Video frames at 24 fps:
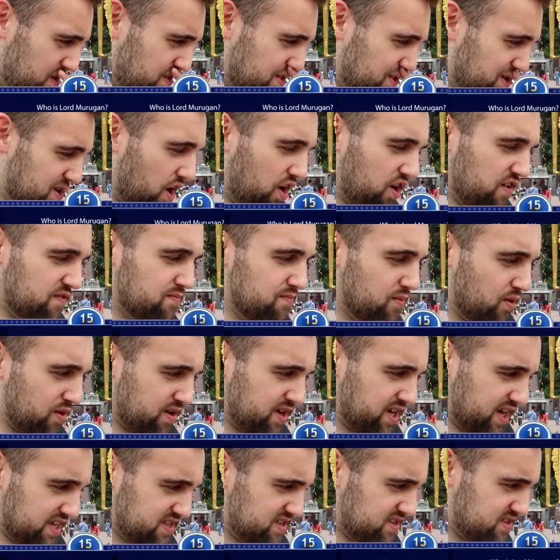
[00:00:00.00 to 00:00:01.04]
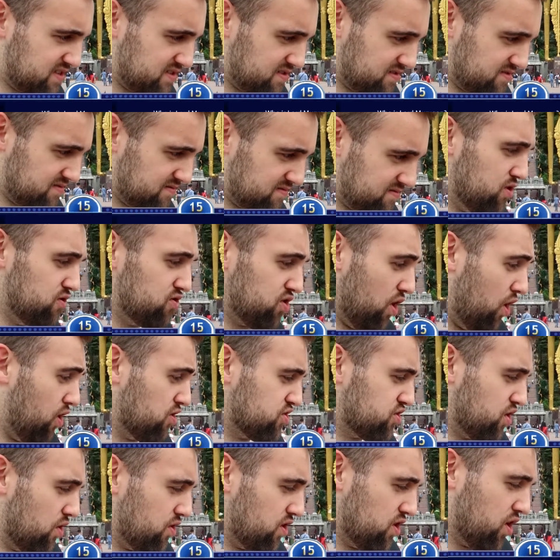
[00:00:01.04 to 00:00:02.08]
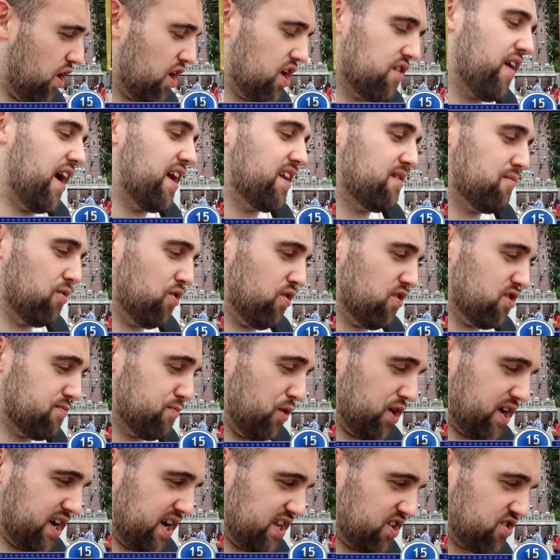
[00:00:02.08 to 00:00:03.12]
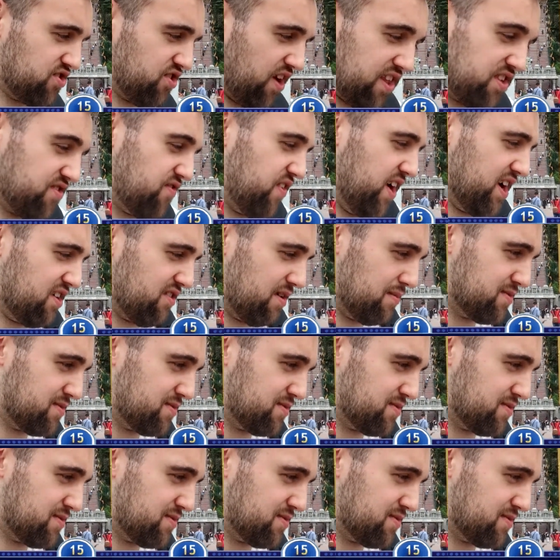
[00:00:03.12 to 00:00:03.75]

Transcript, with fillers: the god of monkeys, who's also the god of animals, but can transfigure